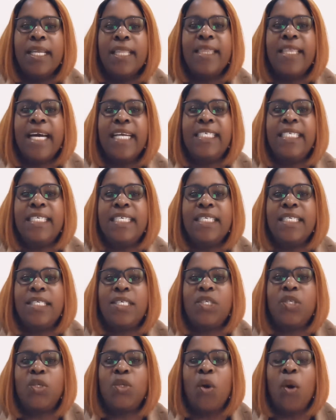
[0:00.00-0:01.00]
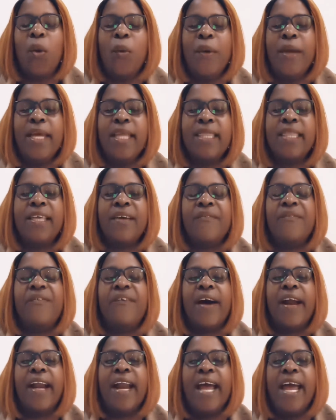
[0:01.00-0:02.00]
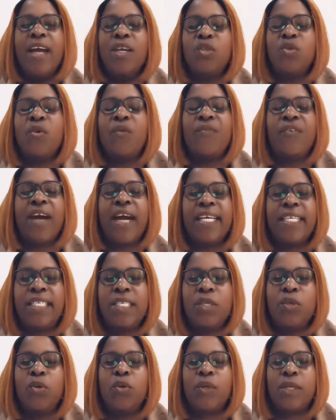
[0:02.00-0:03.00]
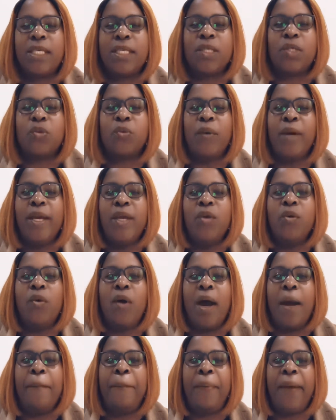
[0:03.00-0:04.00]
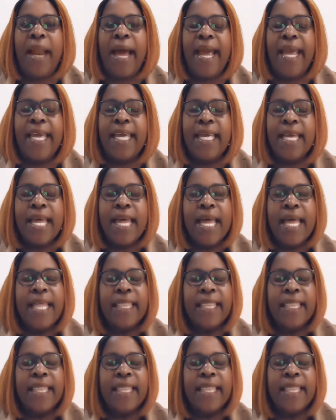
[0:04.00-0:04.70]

that is showing the variety of categories where you're applying.